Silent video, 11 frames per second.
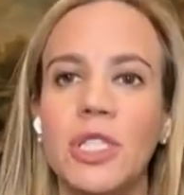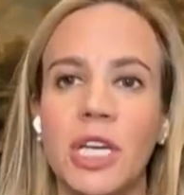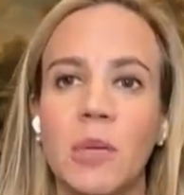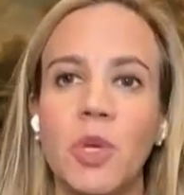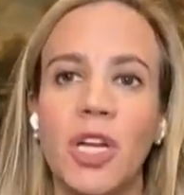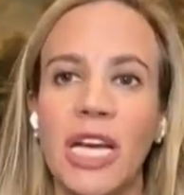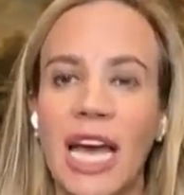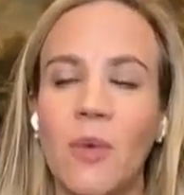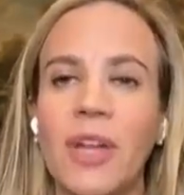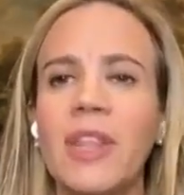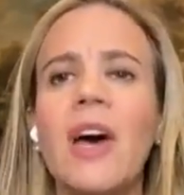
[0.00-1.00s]
to
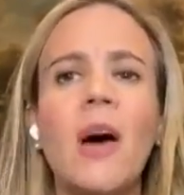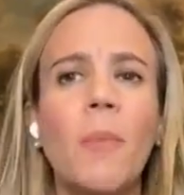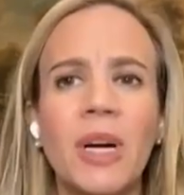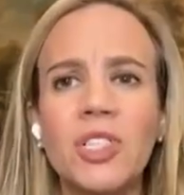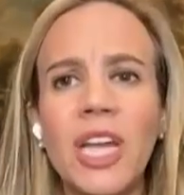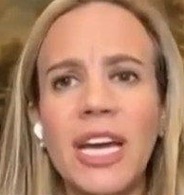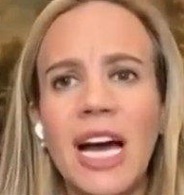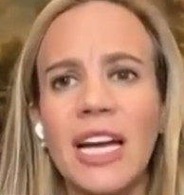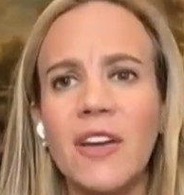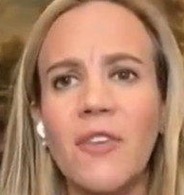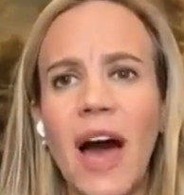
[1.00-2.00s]
communicate with, much like
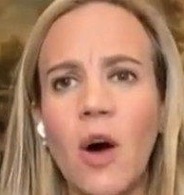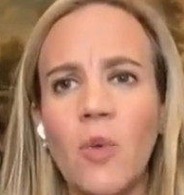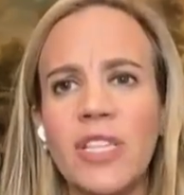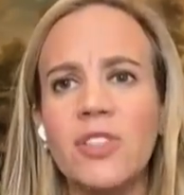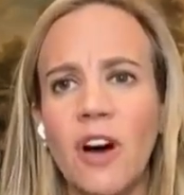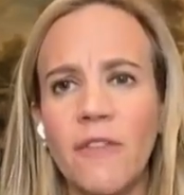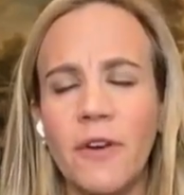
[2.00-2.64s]
kind of how we saw